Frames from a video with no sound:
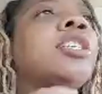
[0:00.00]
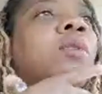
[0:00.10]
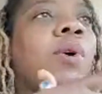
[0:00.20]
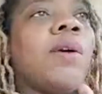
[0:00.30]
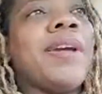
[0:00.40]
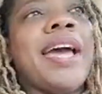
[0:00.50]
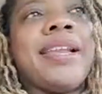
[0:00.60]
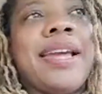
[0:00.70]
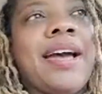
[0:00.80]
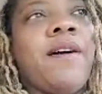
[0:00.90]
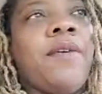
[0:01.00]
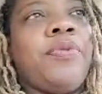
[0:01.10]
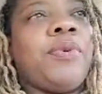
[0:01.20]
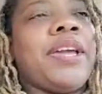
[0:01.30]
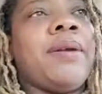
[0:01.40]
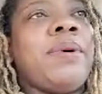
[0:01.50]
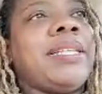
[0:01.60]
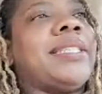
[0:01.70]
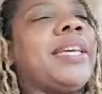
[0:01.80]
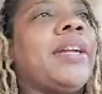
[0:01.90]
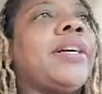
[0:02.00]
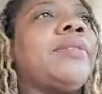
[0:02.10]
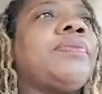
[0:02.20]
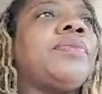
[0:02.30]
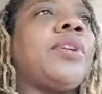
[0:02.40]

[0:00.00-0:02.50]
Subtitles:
So where are we at now, 3 months later?